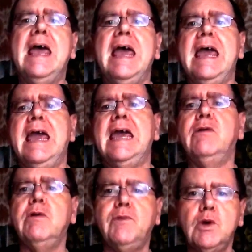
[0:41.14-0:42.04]

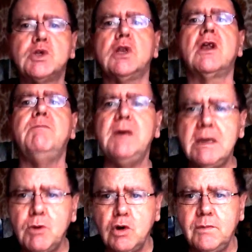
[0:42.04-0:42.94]
He reviews a lot of
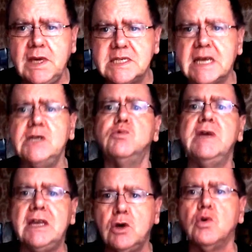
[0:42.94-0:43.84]
B movies and he's
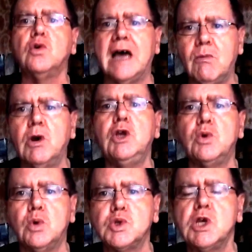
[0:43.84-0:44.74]
really good at what
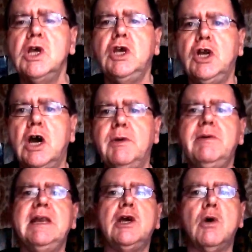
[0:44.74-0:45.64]
he does. You know,
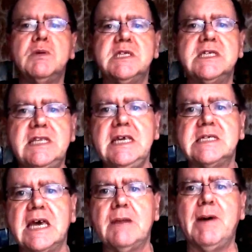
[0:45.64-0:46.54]
he really goes into
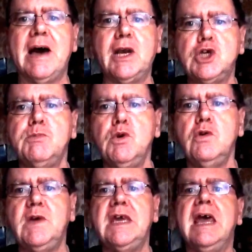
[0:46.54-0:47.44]
detail about each
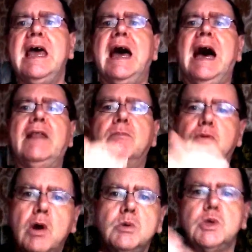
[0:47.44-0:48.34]
movie and the
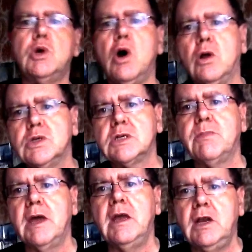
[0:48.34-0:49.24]
pros and cons
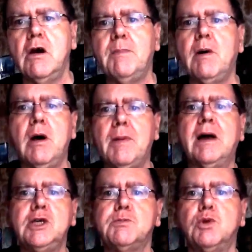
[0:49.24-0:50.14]
of, you know,
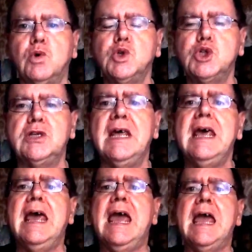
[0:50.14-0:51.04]
about each production.
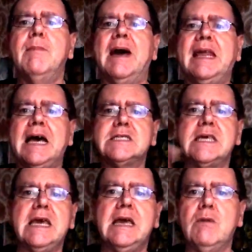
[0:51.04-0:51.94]
And he has
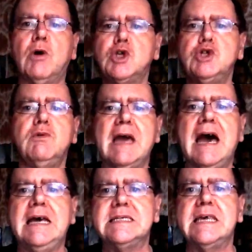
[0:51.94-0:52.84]
one or two
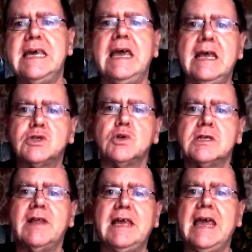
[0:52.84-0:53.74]
guys
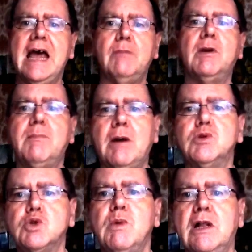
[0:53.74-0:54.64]
sort of like helping him
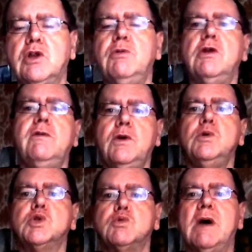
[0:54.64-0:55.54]
out as well, doing the
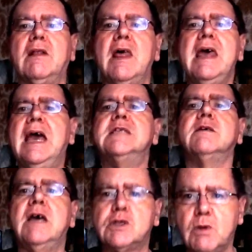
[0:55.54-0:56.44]
reviews as well.
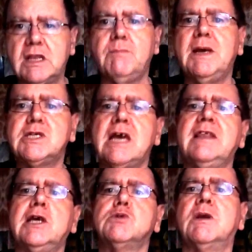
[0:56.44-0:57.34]
It's one of the
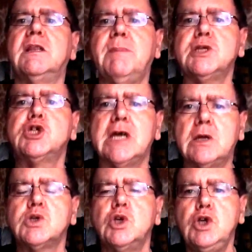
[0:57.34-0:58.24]
best
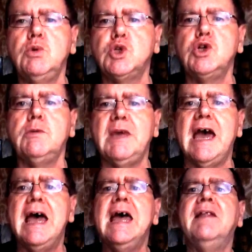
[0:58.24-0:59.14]
channels on YouTube.
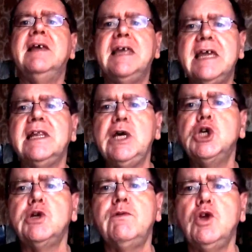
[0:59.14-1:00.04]
Yeah, the Geek
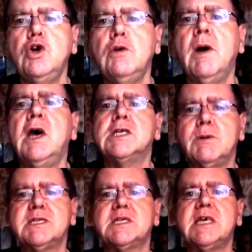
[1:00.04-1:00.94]
Legion of Doom.
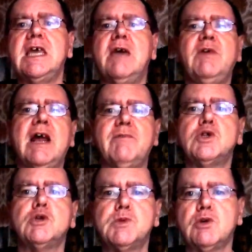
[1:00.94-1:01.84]
So as I say, if you
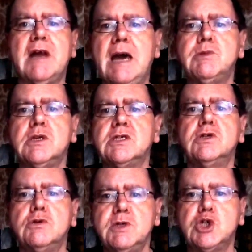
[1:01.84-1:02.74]
haven't subscribed
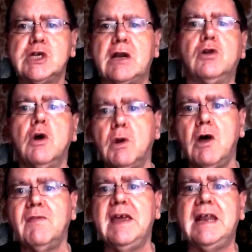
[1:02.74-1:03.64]
to his channel, go
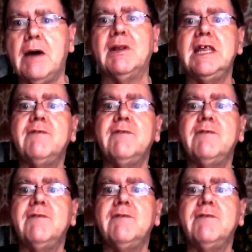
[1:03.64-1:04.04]
there now. I'll leave the